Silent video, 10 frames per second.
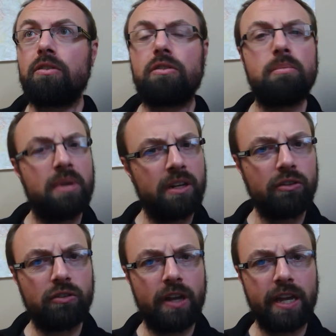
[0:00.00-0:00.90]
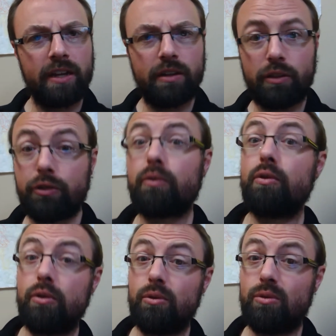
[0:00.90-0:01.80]
diminishing
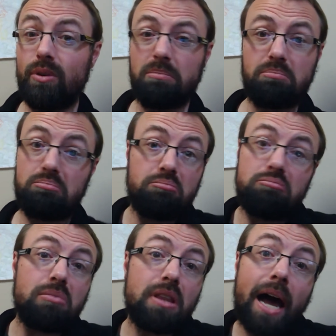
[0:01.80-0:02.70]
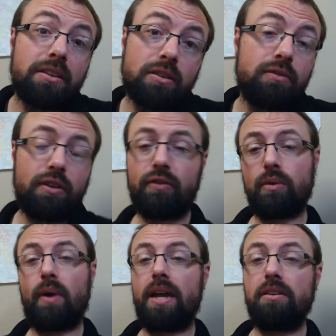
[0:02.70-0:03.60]
through lots of
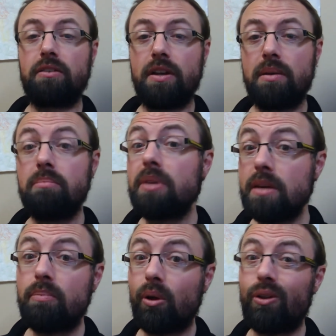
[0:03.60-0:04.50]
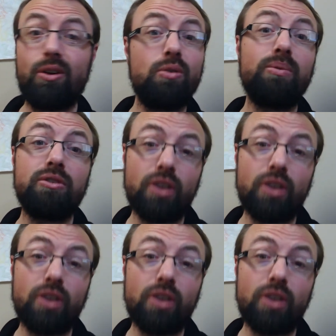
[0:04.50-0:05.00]
different ways people who